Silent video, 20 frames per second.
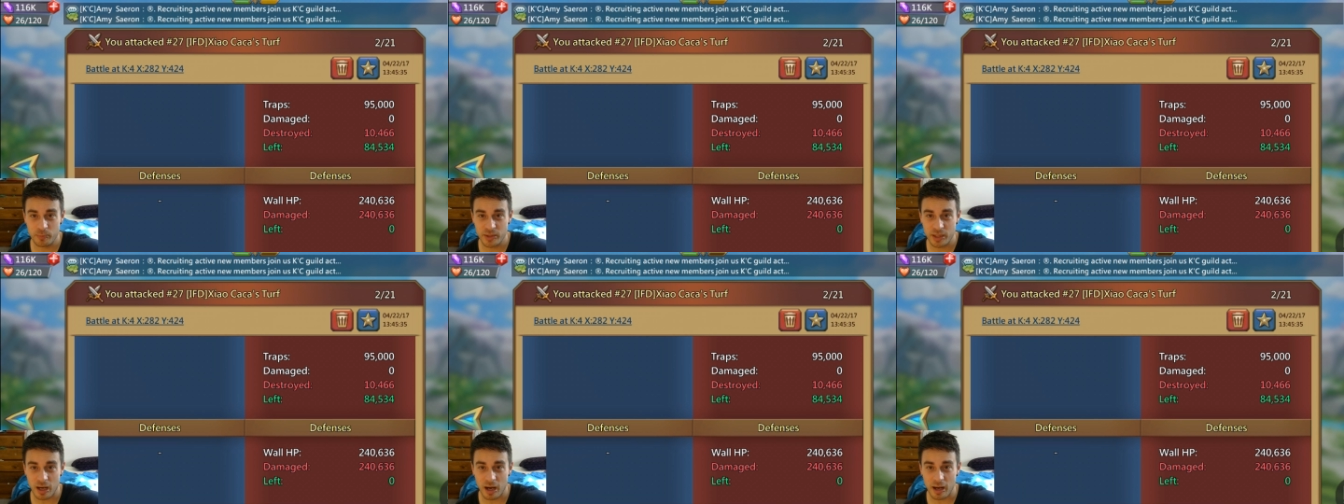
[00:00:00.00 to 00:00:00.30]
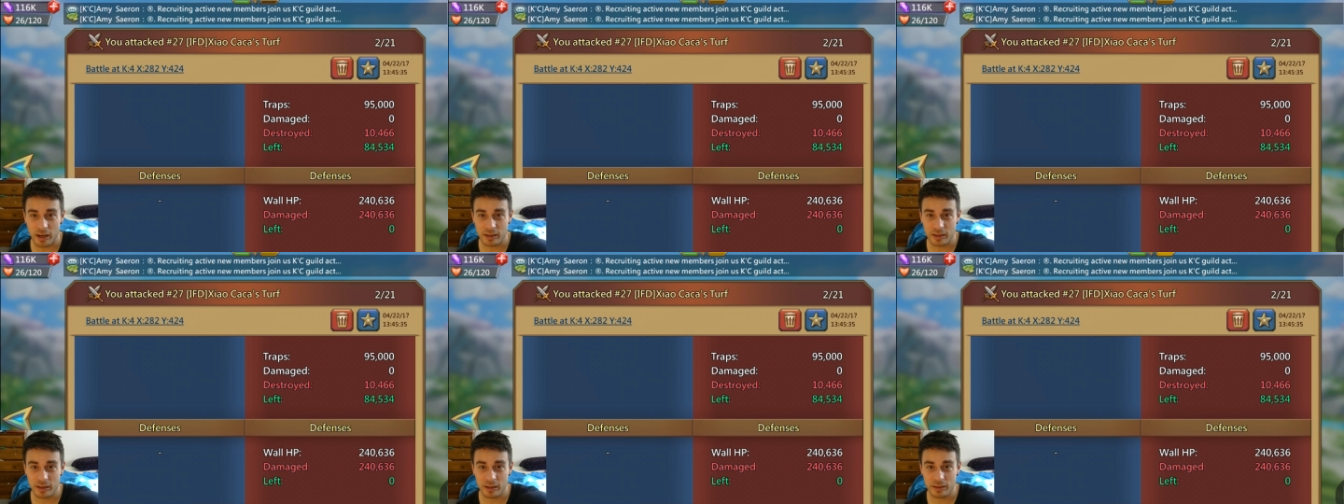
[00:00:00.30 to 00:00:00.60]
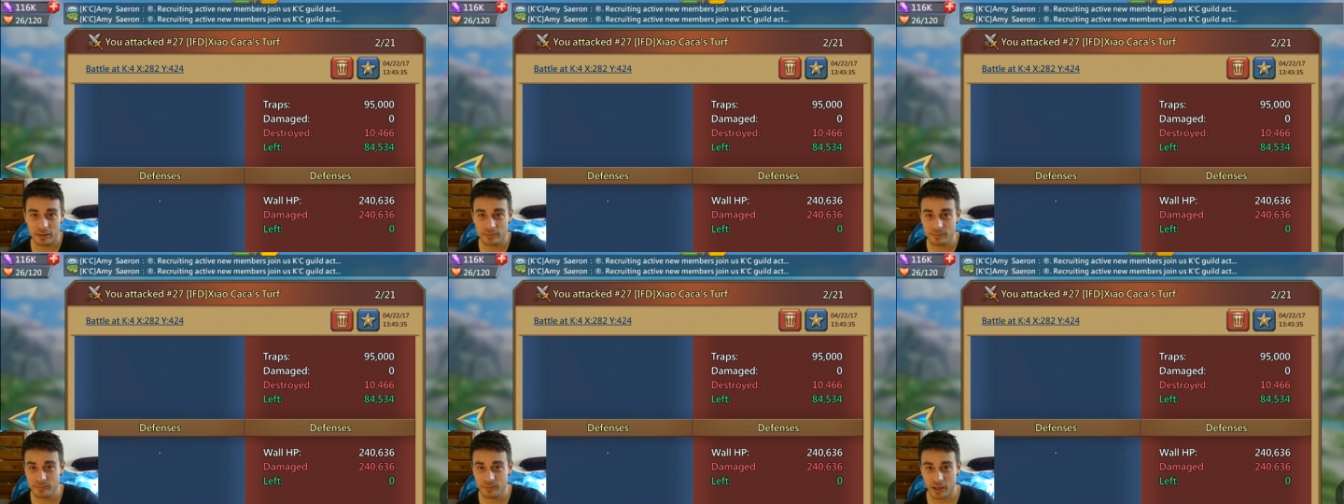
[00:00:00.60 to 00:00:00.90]

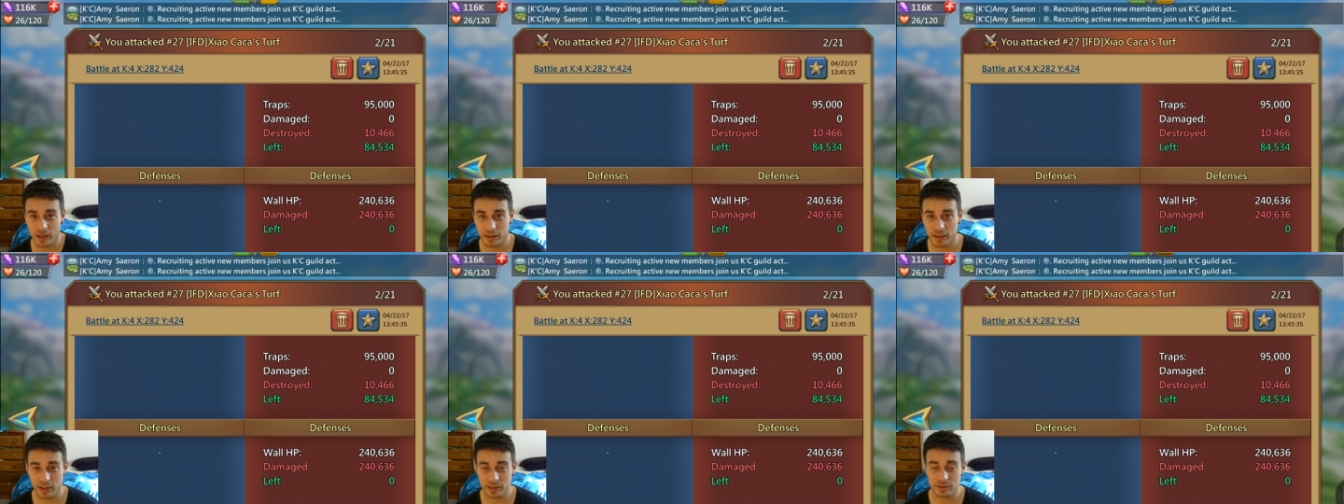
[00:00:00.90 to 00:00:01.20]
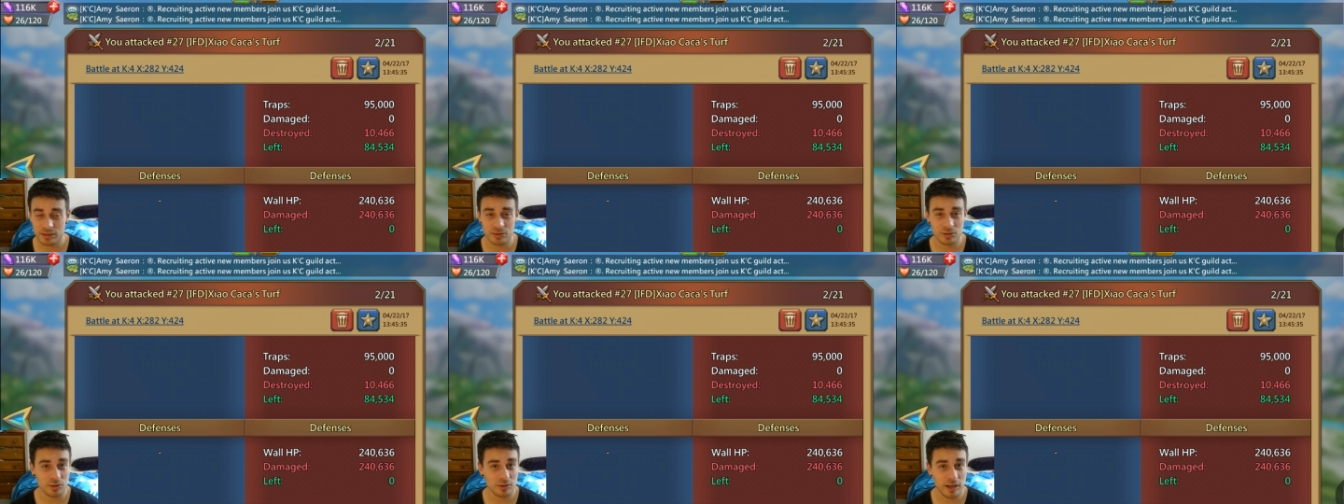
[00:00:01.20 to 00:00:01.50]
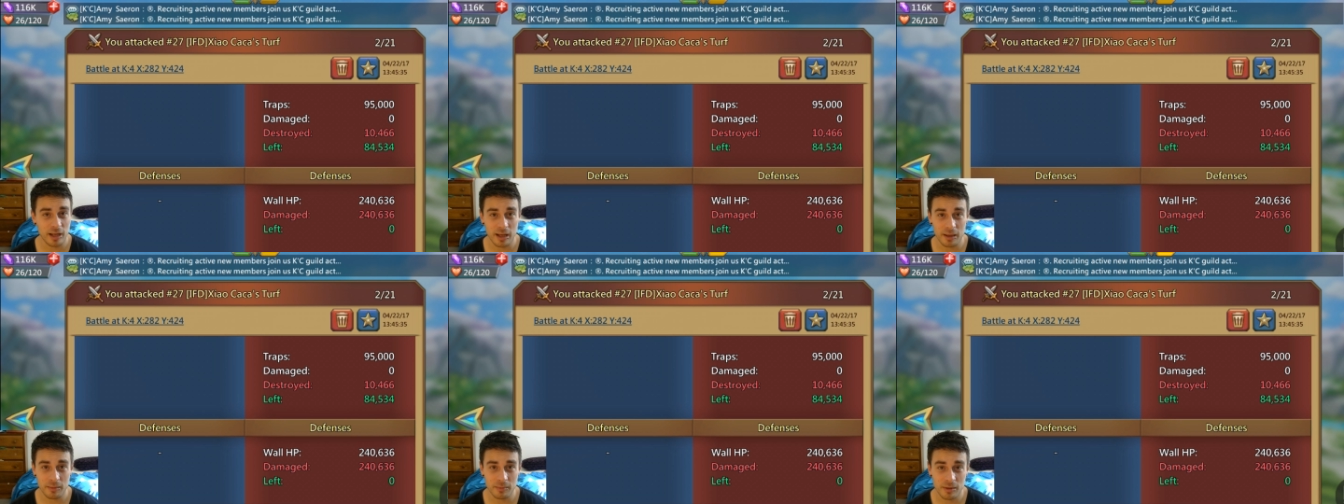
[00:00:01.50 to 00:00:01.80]
Kaka, I guess is your
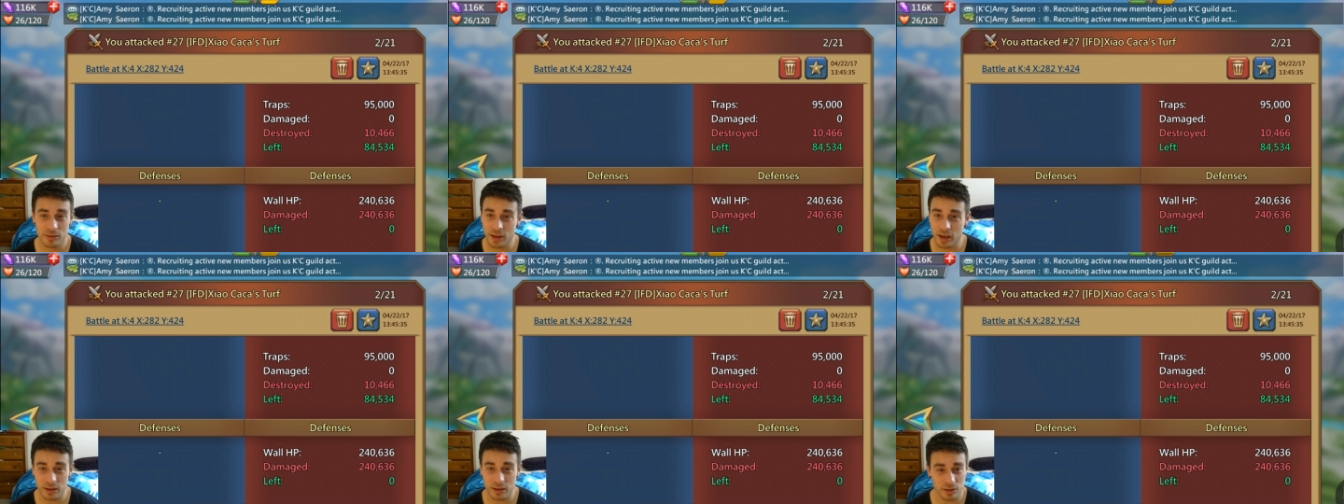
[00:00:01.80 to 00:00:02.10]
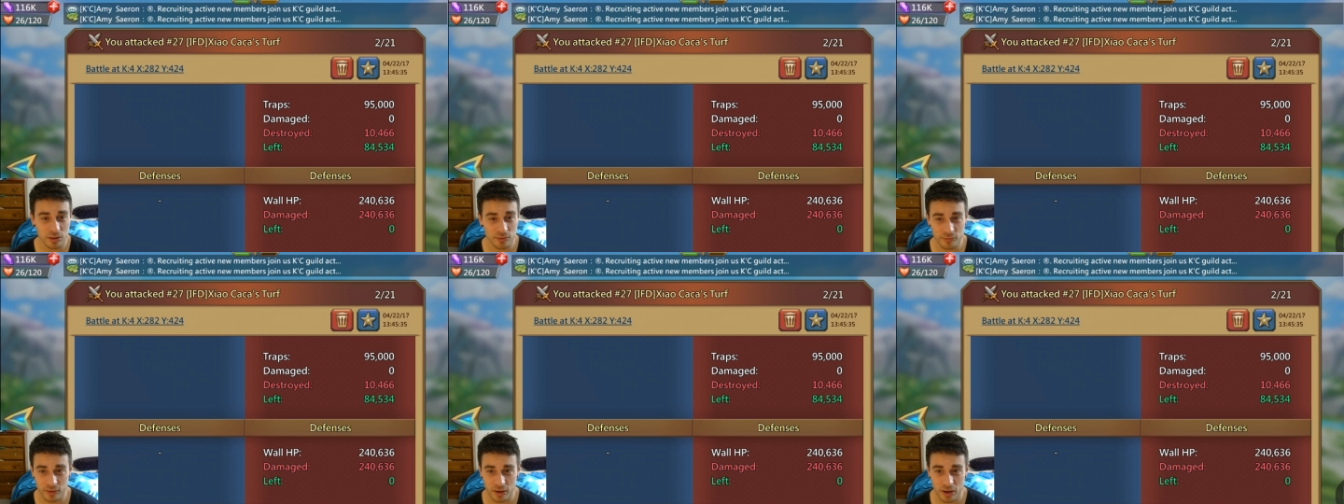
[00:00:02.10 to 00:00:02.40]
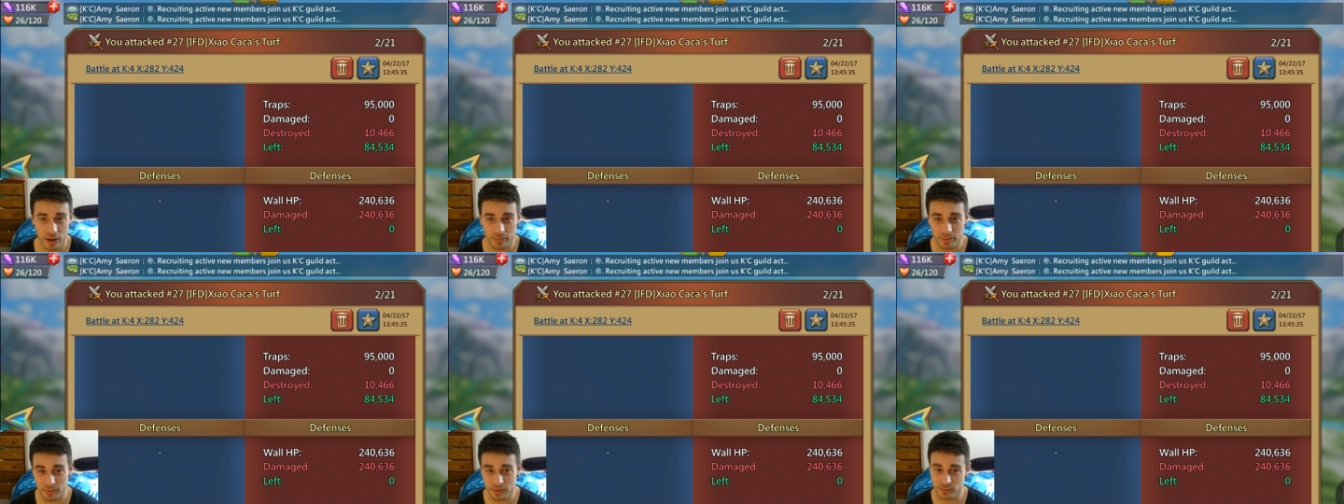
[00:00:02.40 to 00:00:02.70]
name. Thank you for
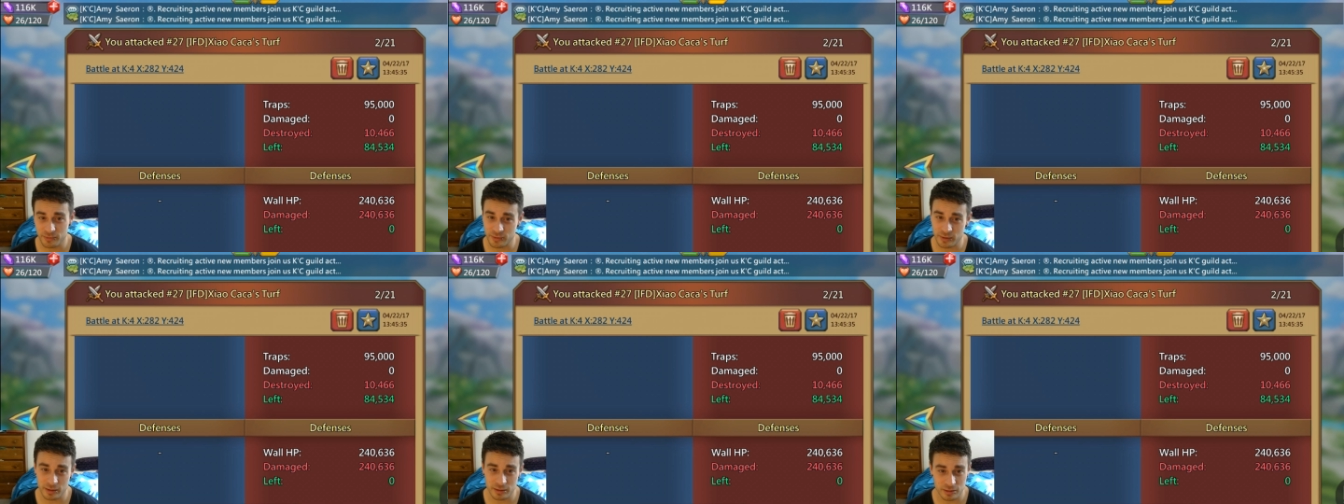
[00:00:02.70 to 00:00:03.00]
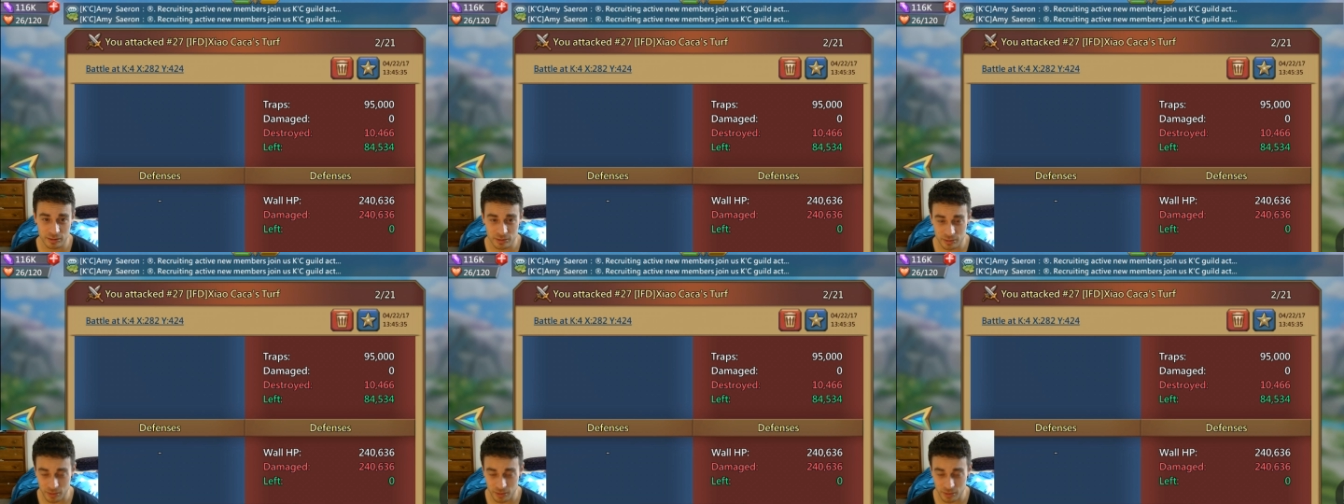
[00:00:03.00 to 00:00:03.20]
helping me finish the